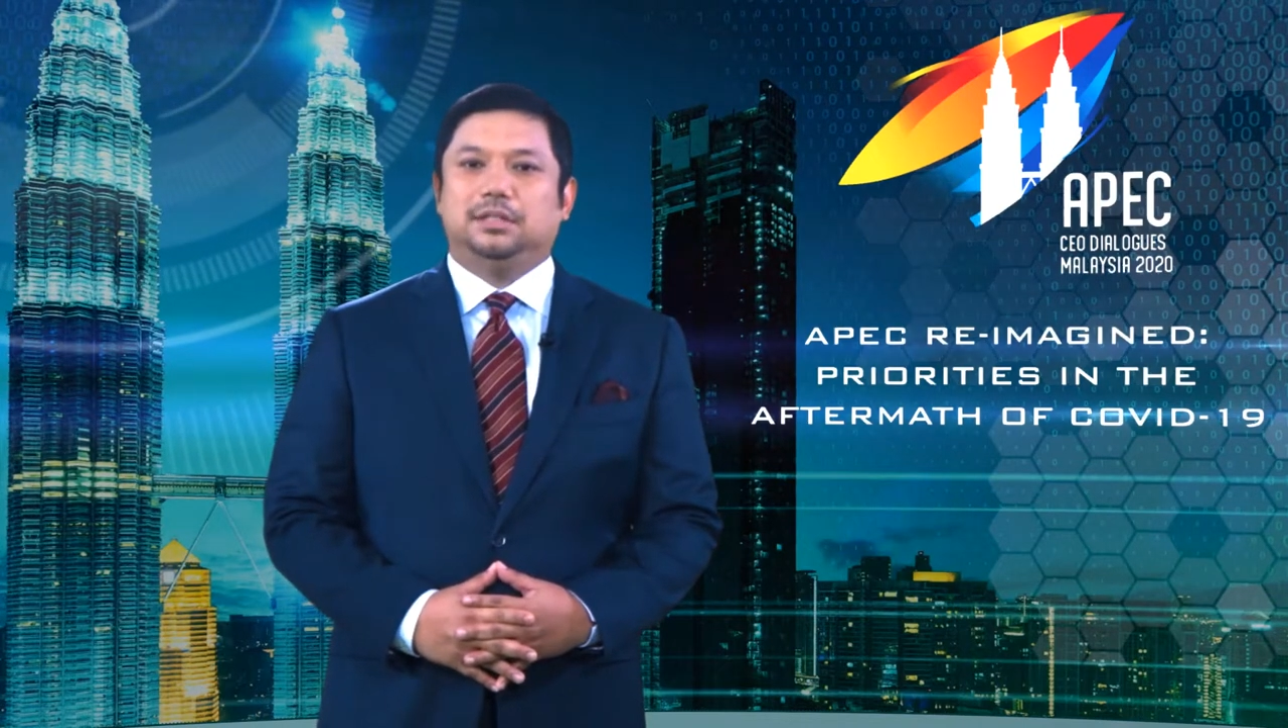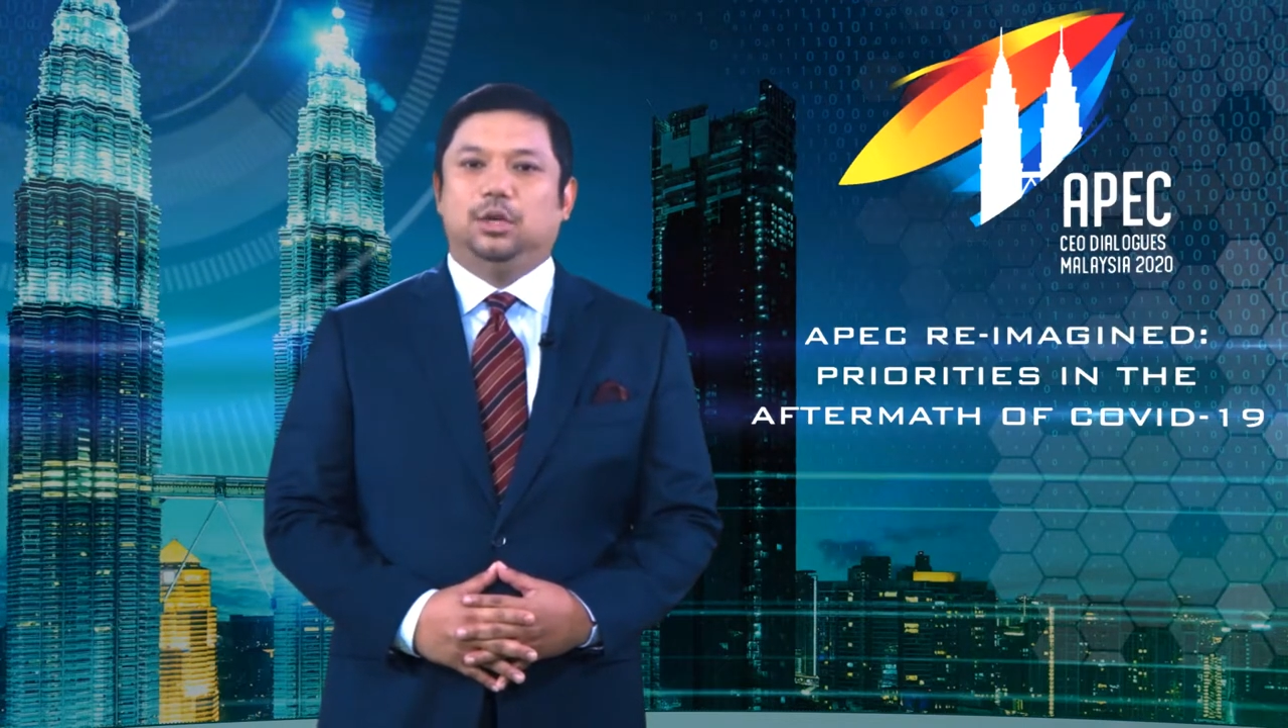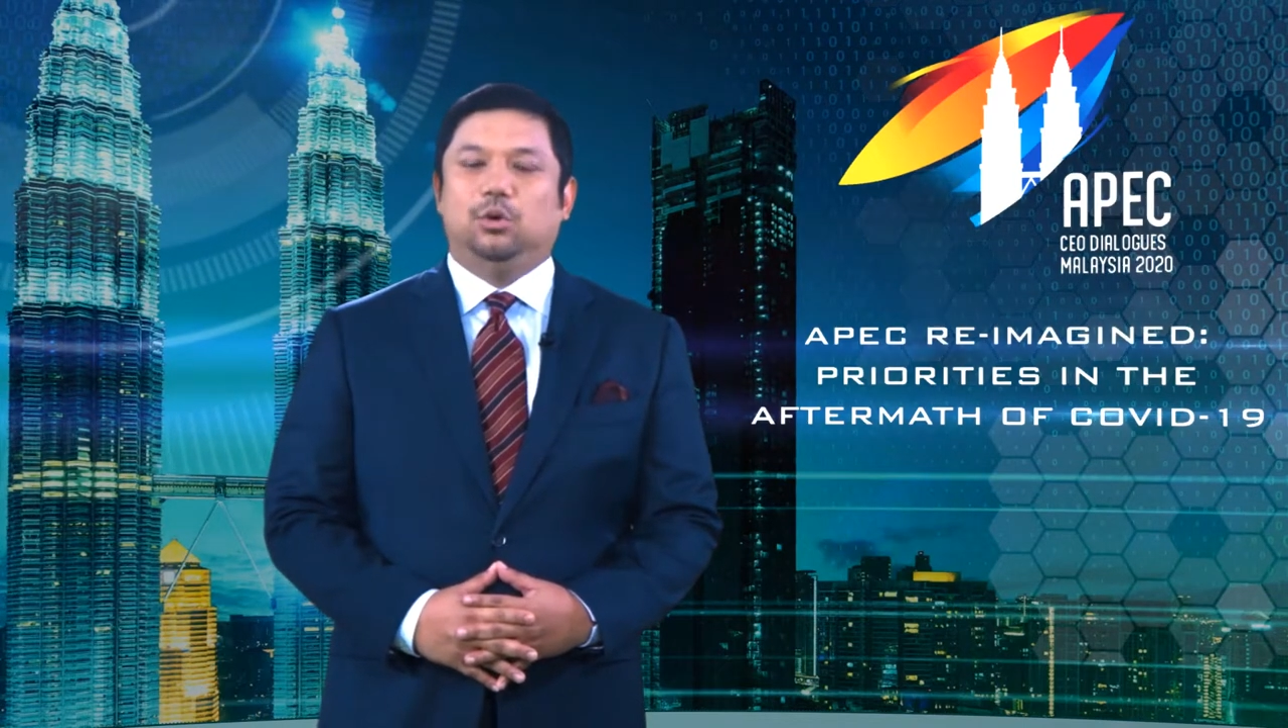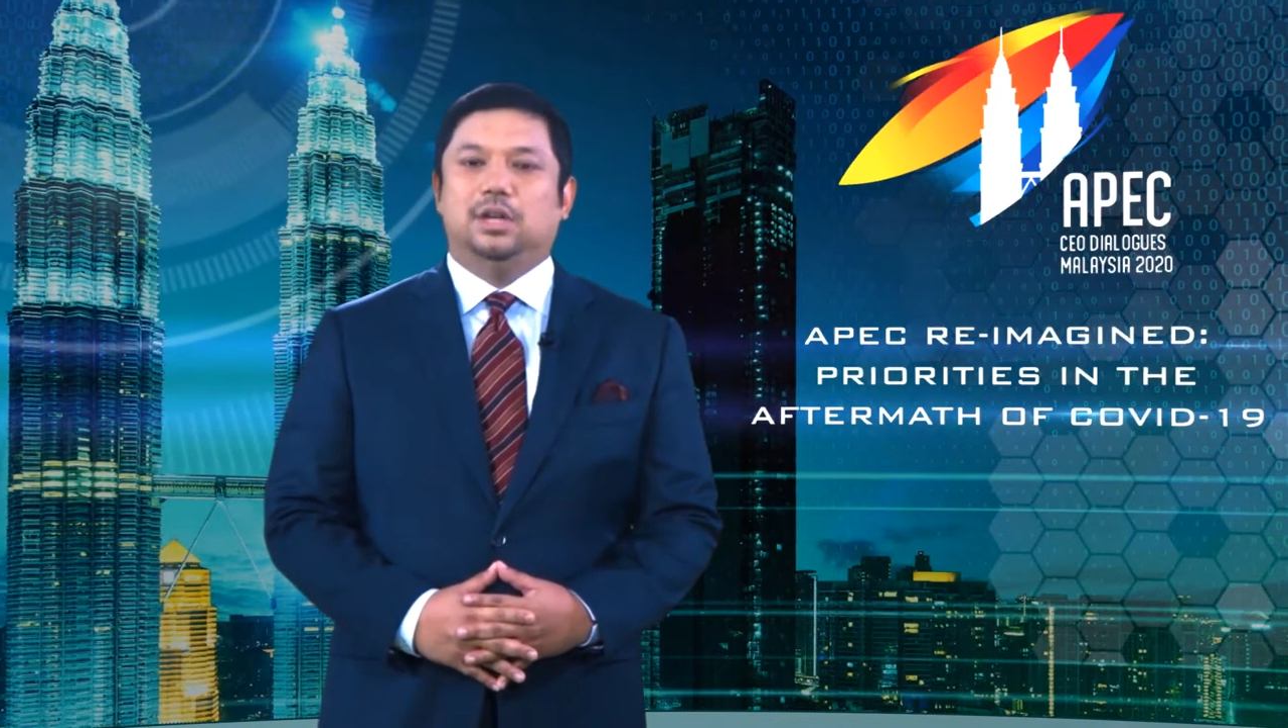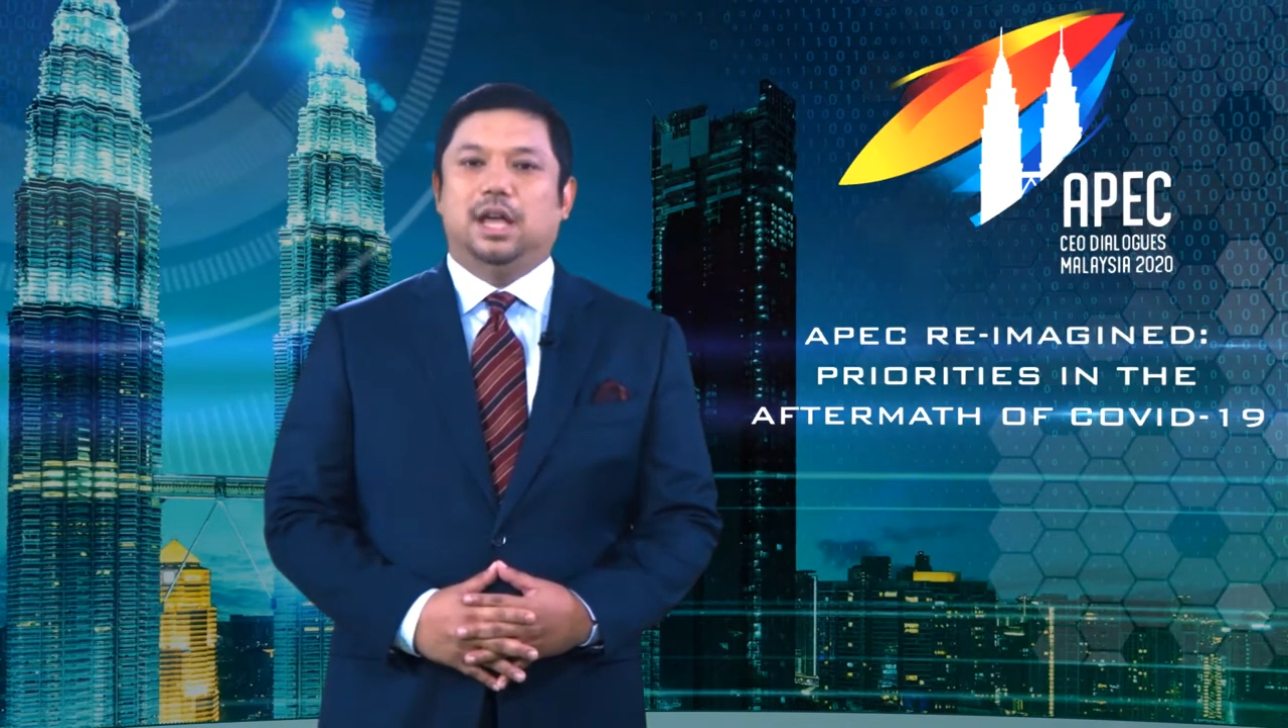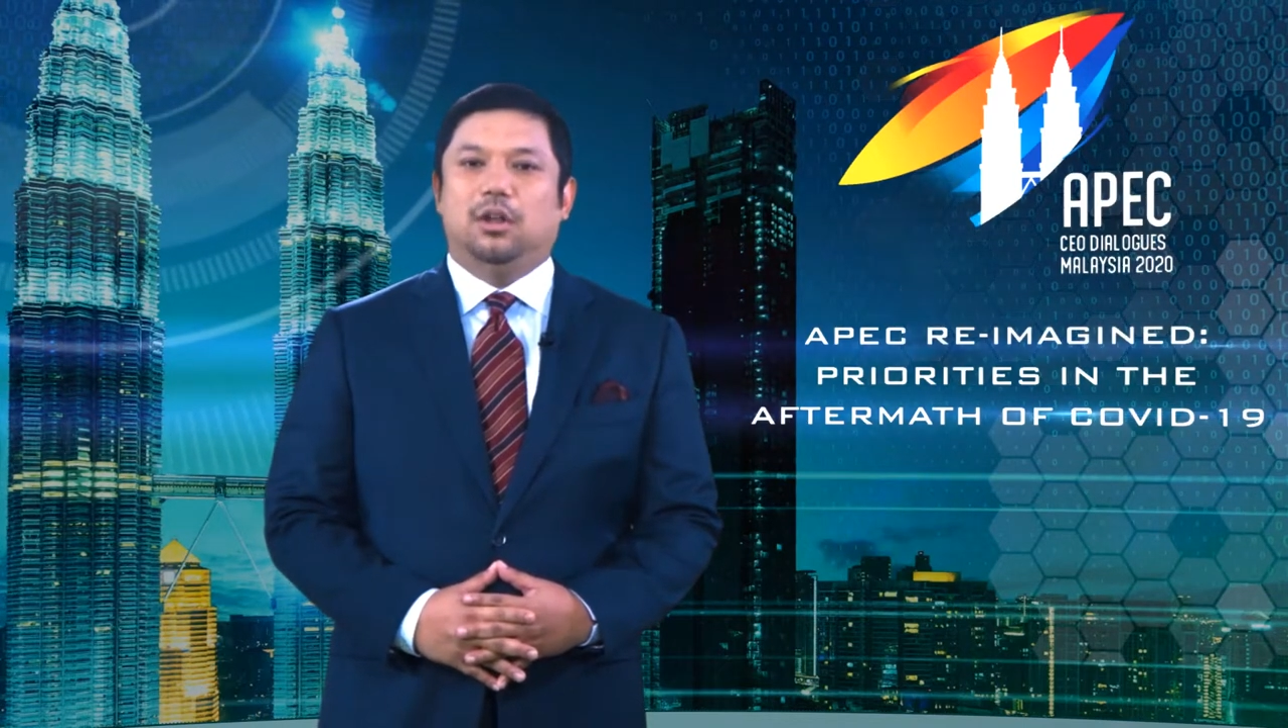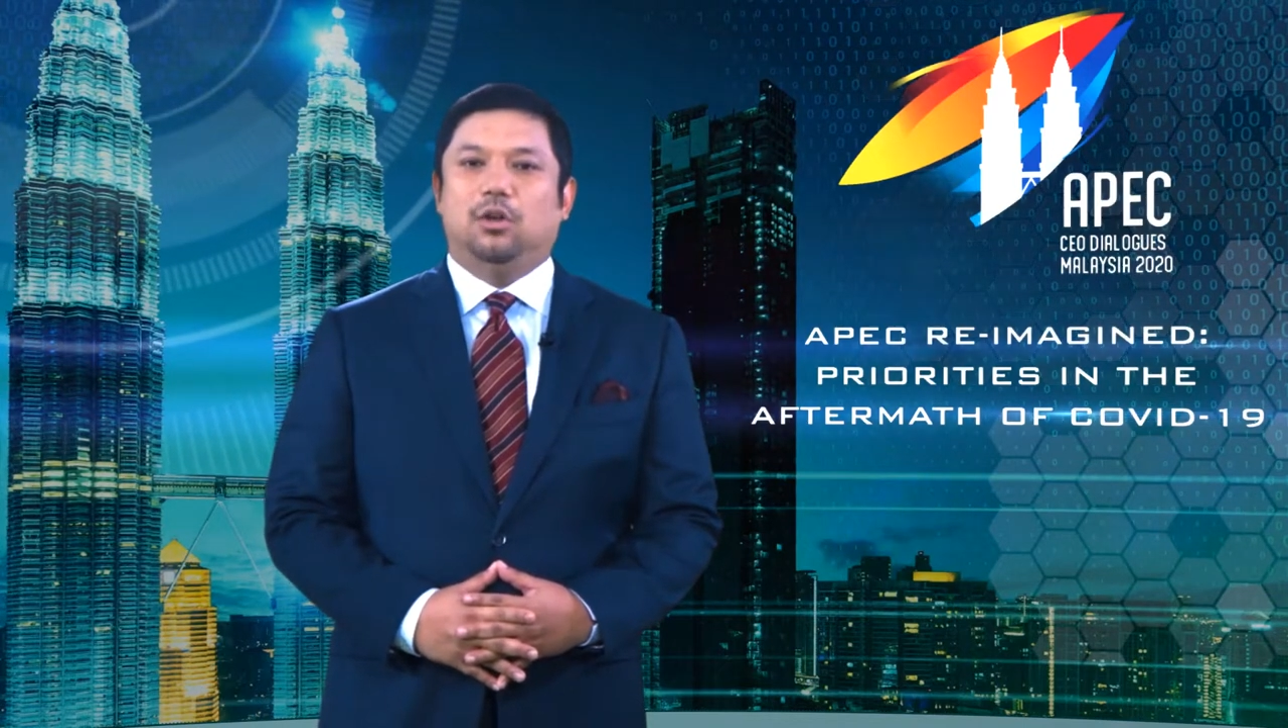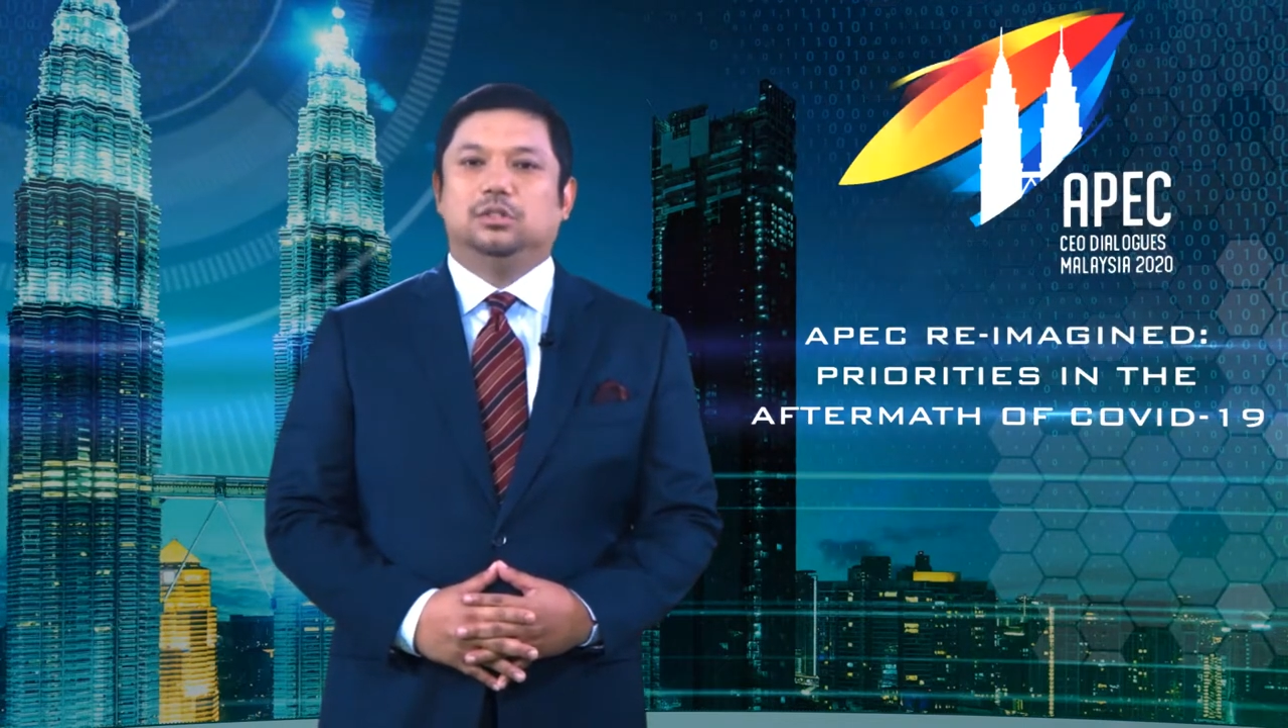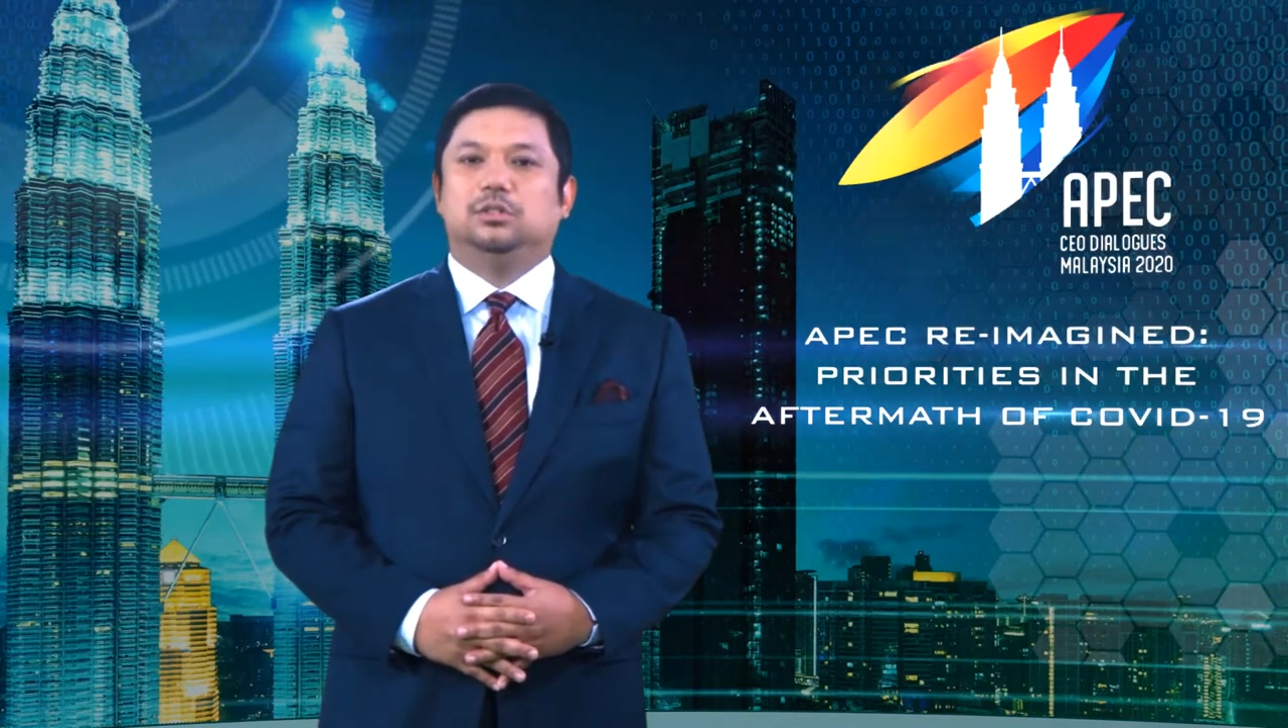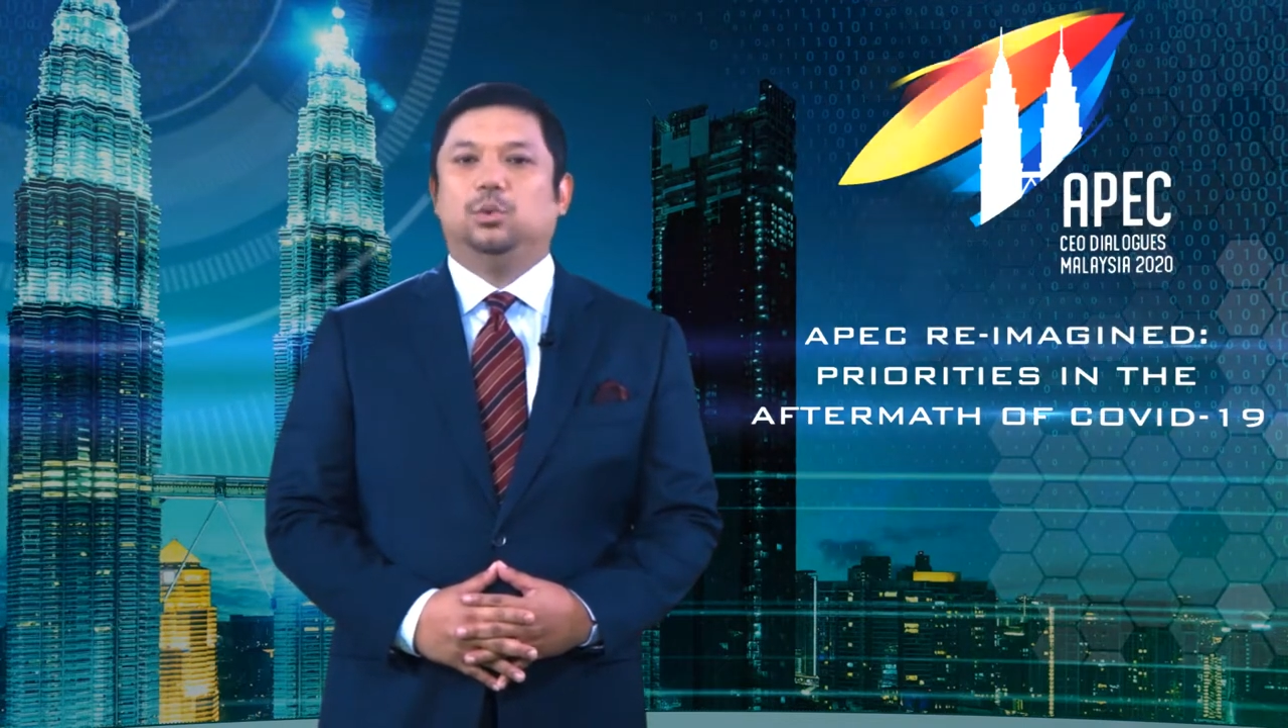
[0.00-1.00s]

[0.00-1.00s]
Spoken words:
CEO Dialogues